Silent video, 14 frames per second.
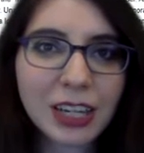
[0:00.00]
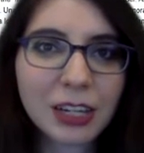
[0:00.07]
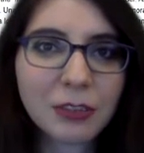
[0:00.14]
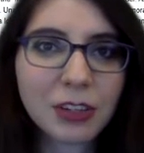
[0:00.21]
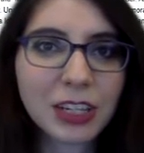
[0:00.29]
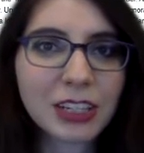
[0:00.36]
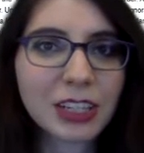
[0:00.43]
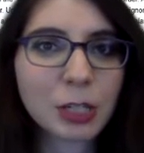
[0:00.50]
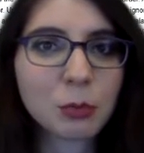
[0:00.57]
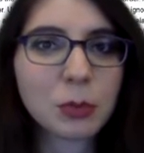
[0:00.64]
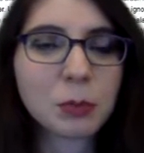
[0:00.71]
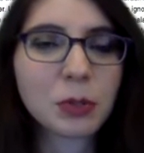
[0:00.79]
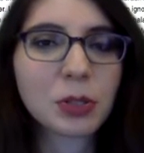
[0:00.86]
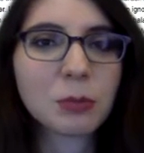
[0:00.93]
I've had a lot of
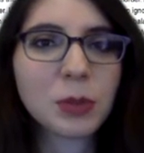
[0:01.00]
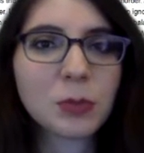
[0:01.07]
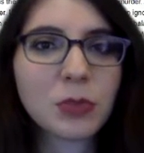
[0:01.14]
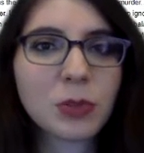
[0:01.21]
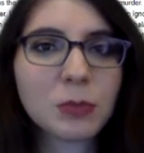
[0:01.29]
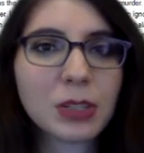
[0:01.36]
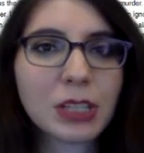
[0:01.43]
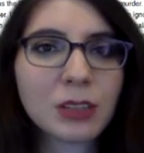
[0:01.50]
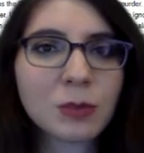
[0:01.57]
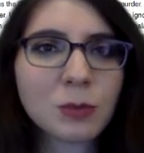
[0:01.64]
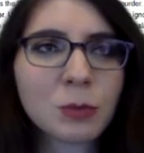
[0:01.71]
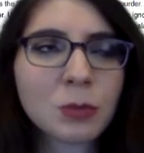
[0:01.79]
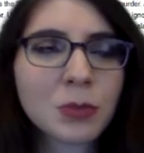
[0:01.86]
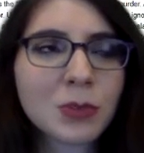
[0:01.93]
people come up to me
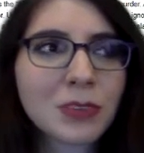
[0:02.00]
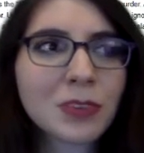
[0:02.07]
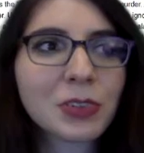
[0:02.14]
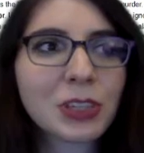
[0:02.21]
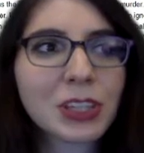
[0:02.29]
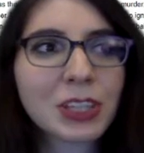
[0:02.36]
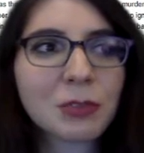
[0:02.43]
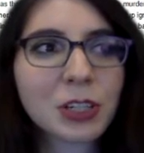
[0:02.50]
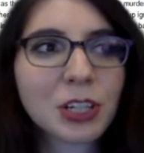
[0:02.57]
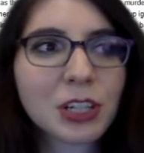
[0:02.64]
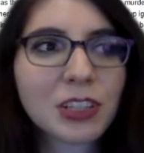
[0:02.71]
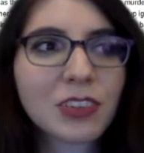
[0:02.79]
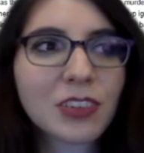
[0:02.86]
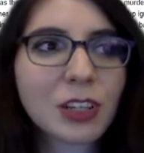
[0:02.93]
specifically in
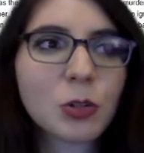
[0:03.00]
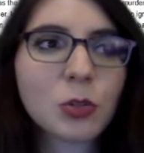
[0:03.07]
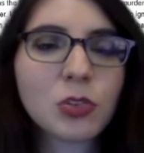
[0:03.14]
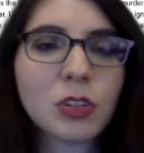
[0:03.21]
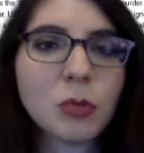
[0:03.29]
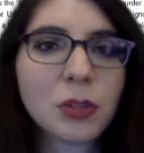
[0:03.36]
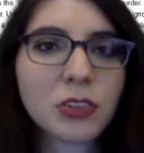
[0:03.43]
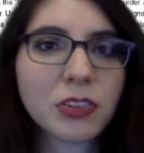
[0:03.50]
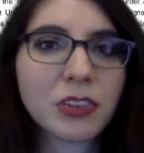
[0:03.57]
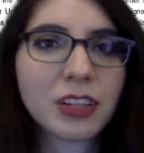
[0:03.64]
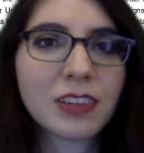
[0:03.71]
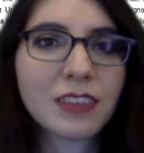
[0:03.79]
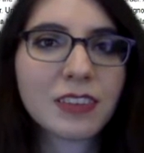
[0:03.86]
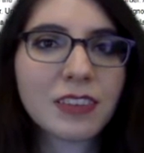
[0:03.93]
regards to cozy
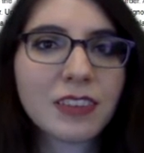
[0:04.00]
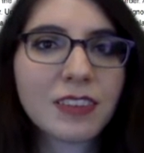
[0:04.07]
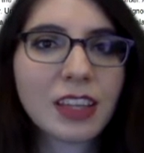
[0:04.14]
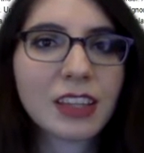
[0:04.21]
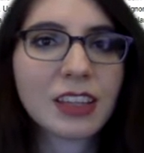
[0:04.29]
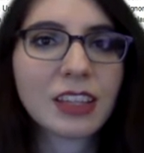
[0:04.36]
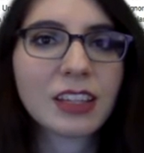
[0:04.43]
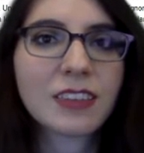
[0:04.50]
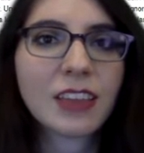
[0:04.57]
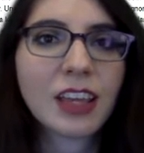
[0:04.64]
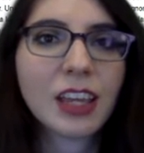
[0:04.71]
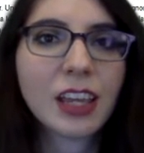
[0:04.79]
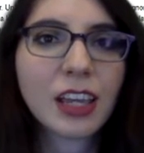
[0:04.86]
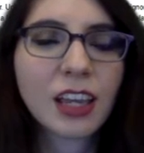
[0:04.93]
mysteries and say things
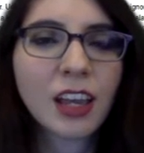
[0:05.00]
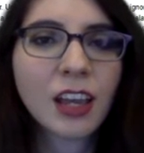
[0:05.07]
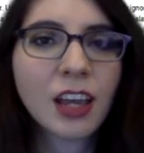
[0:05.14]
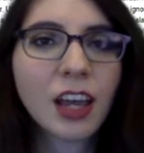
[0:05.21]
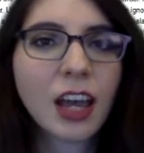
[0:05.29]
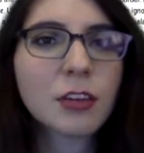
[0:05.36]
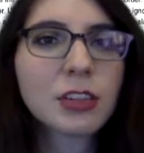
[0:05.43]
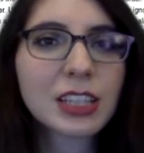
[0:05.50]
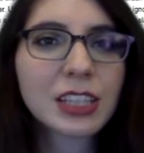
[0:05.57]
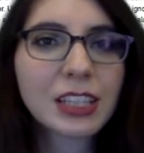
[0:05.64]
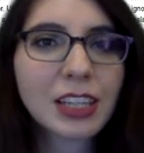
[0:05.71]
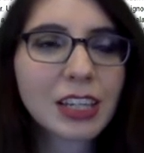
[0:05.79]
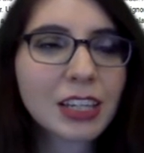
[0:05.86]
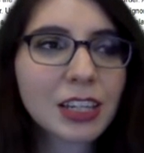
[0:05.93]
like, I really
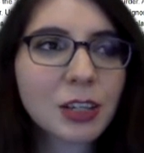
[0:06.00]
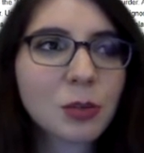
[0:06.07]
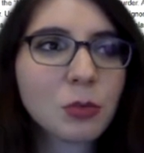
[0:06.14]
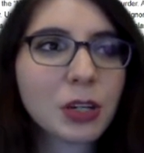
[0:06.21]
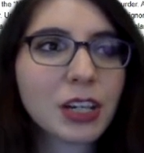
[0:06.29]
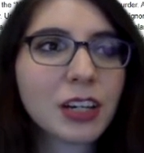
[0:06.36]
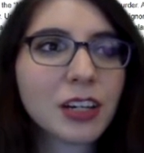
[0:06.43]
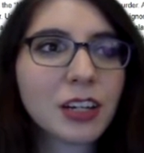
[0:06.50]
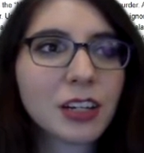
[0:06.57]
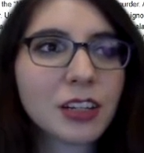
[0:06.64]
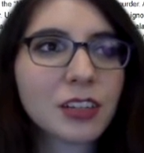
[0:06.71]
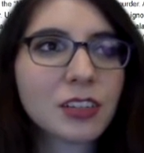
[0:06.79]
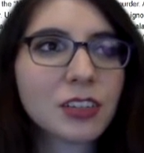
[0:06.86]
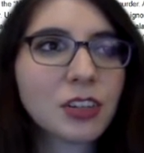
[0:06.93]
like it
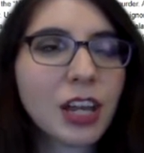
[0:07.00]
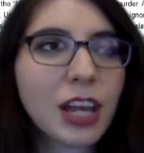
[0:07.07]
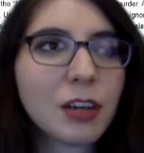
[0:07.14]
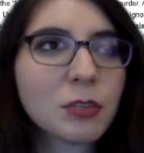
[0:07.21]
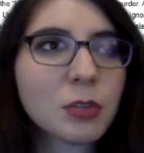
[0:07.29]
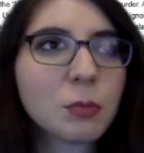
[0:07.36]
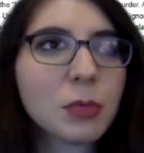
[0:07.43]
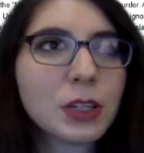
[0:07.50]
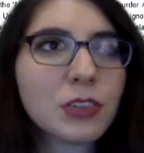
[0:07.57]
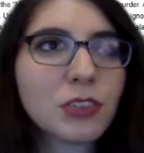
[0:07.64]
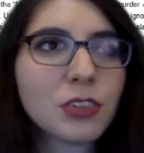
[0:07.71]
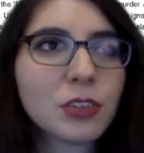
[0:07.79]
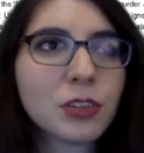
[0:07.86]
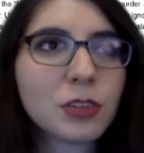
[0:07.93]
where you have a
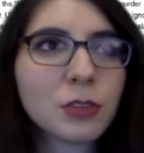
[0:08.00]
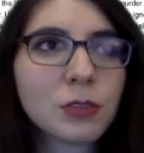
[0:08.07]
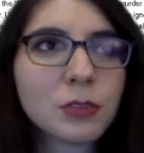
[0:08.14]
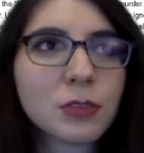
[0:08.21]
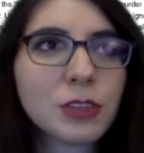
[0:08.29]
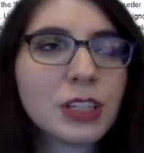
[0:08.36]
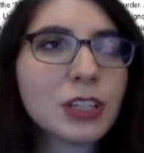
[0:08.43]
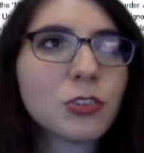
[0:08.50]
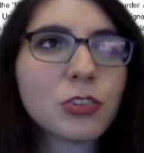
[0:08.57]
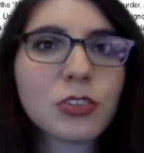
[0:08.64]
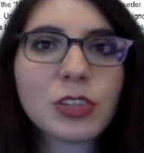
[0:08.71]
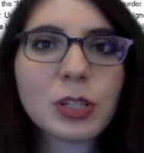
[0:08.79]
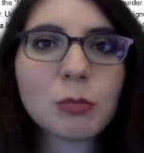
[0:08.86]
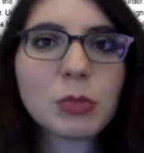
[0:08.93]
bunch of
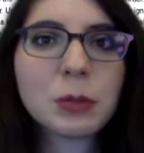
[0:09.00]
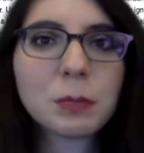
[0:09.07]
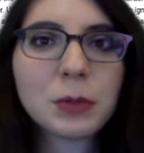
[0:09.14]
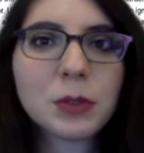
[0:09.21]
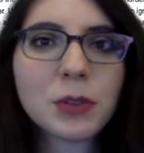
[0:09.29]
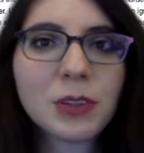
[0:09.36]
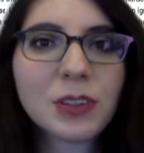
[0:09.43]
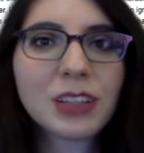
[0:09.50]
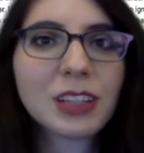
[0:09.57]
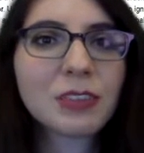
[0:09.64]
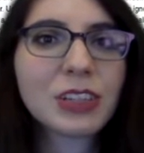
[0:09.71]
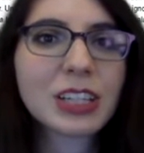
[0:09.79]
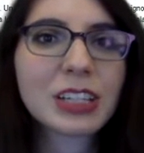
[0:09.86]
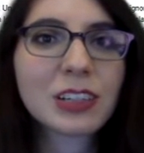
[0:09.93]
interesting people
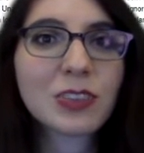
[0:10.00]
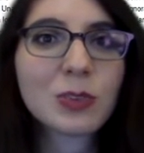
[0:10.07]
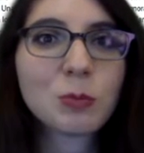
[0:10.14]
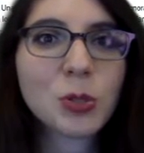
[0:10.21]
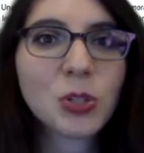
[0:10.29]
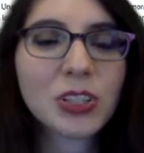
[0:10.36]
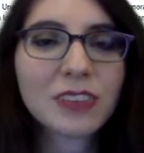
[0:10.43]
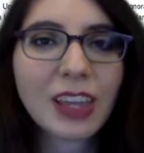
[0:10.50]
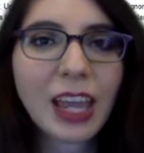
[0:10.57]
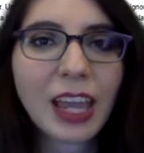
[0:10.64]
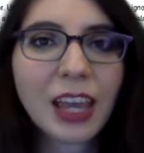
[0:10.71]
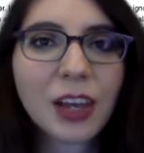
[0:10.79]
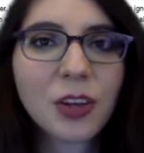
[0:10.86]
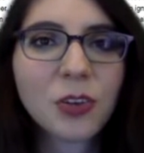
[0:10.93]
living in a small
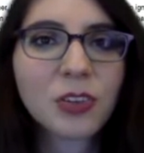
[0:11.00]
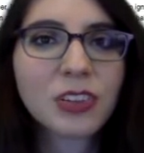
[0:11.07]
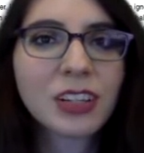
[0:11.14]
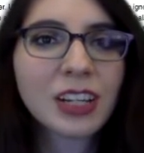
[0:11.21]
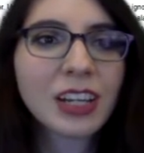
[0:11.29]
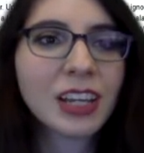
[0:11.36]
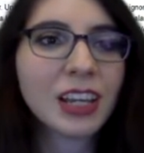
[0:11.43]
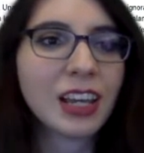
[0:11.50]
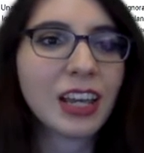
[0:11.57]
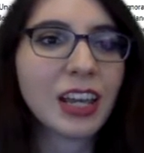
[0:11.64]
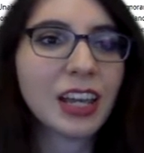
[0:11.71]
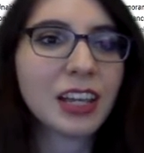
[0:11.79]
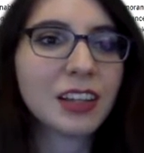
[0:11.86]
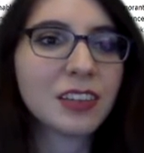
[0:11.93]
town
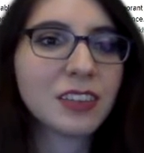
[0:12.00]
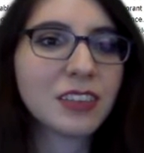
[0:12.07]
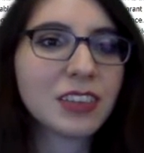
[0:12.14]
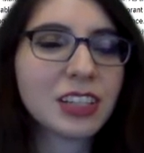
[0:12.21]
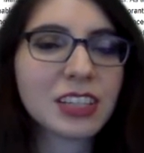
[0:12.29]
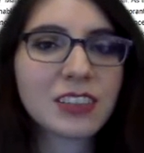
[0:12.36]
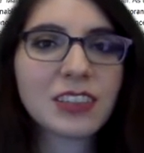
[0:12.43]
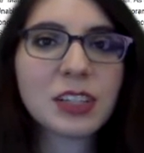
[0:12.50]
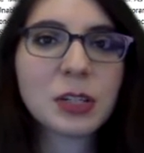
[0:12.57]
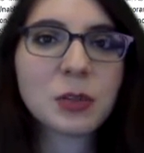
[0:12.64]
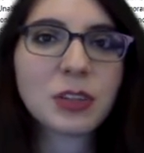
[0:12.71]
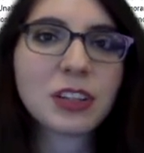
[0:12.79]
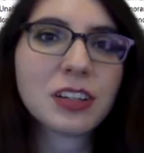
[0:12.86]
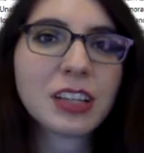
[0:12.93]
and you get to know
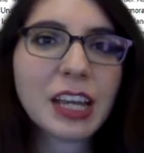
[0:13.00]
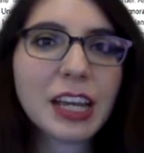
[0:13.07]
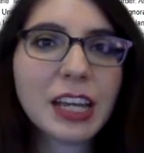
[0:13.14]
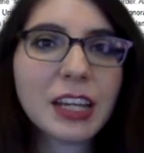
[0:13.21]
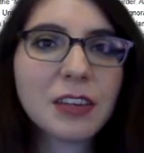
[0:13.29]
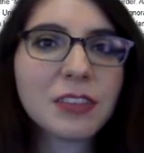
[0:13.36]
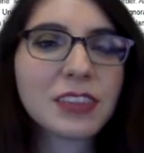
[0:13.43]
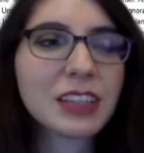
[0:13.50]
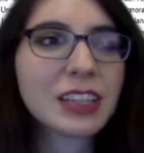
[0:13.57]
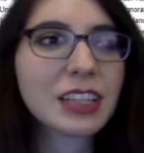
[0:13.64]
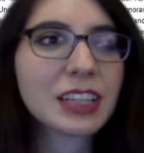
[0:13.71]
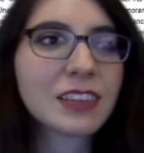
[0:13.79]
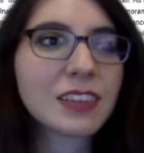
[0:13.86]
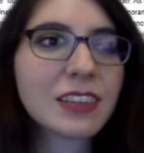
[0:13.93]
their lives and
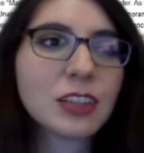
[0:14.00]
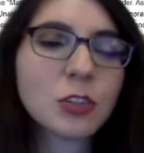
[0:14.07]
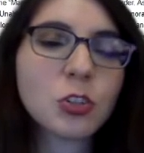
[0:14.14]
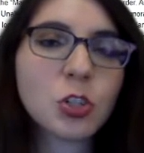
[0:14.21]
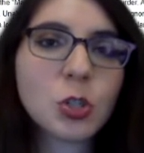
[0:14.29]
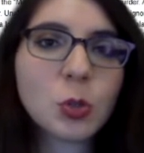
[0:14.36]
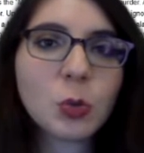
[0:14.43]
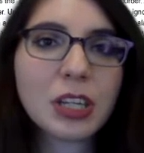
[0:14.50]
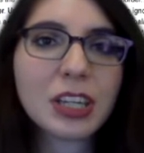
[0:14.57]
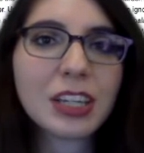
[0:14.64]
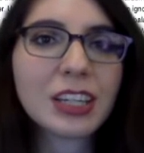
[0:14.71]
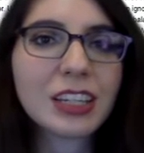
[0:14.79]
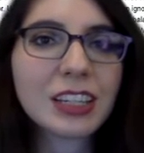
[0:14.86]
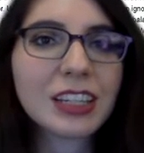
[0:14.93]
things that they're
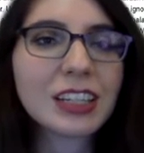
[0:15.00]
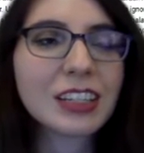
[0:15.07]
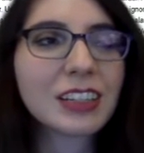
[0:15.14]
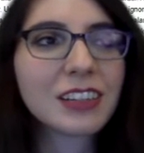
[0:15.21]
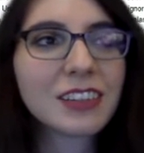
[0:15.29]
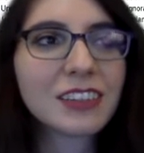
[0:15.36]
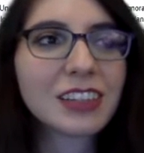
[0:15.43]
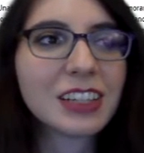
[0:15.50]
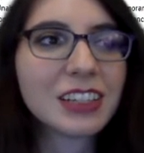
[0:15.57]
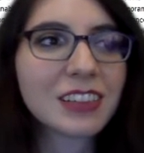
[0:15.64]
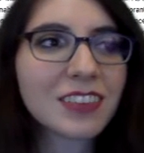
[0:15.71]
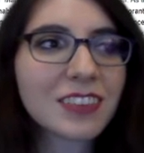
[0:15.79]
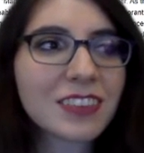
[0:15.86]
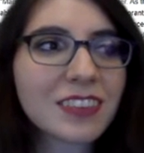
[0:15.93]
doing. And
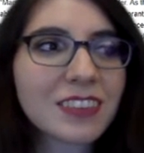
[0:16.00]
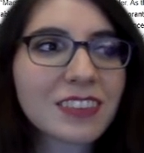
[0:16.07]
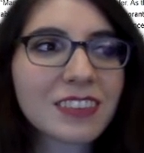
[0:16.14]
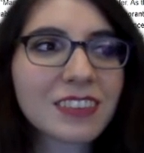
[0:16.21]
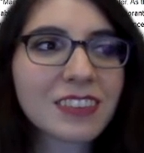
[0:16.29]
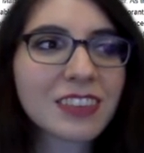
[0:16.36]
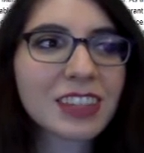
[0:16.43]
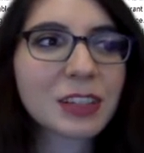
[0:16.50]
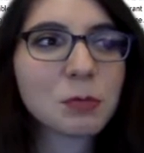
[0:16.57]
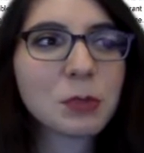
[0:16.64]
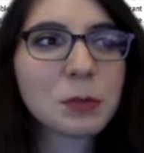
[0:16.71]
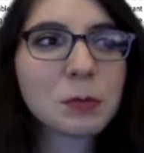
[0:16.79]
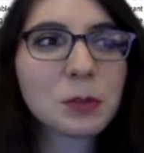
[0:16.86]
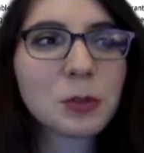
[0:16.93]
it's like
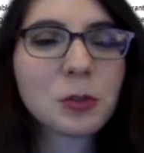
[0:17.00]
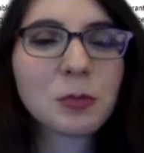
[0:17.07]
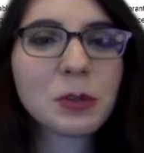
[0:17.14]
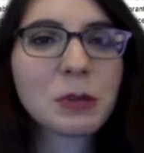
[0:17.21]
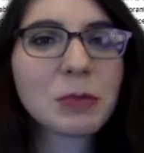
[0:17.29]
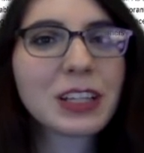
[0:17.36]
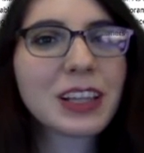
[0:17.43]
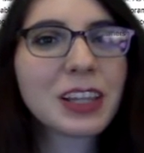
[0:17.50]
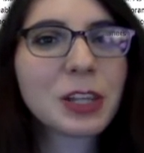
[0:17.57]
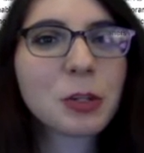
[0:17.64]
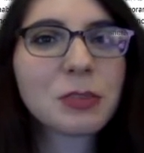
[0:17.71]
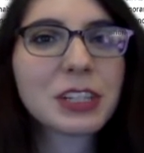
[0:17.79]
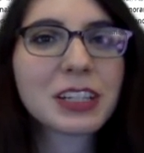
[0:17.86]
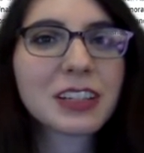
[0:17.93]
people who are maybe a little
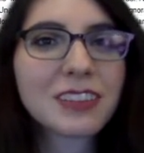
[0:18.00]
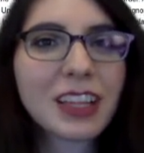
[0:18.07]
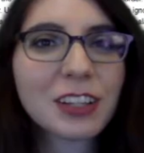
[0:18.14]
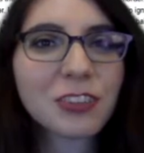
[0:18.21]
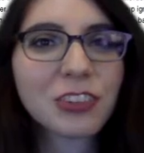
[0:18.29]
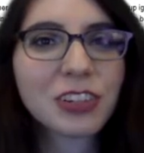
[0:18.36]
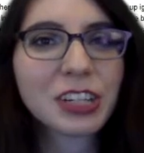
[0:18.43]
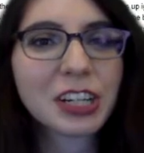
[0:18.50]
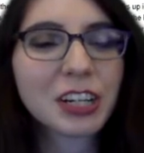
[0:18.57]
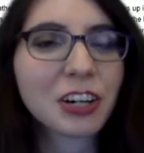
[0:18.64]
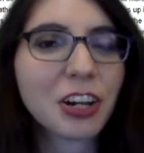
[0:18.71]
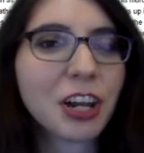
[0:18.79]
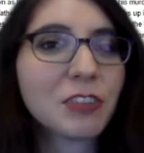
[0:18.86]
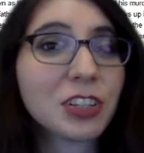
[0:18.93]
bit eccentric
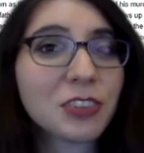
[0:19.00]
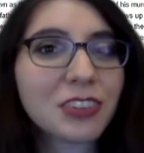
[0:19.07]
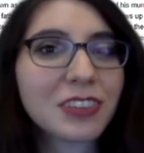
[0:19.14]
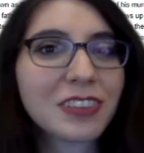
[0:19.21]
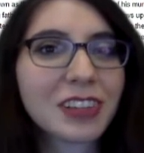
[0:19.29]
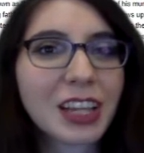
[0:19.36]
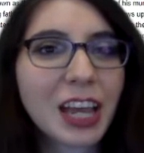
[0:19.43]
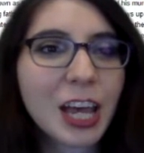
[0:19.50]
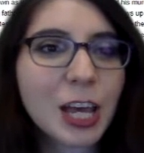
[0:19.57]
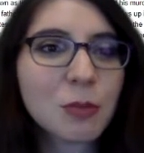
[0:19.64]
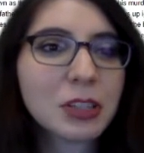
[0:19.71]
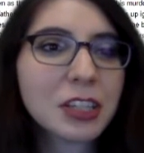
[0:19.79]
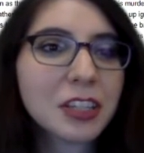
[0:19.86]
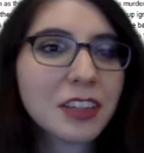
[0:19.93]
or have interesting
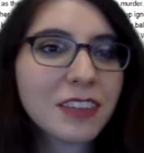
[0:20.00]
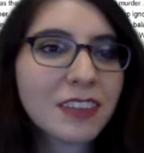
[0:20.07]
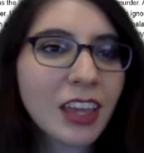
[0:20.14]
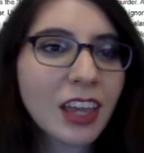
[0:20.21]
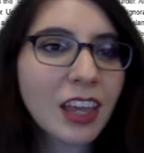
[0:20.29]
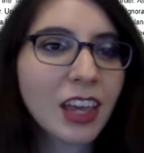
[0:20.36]
hobbies.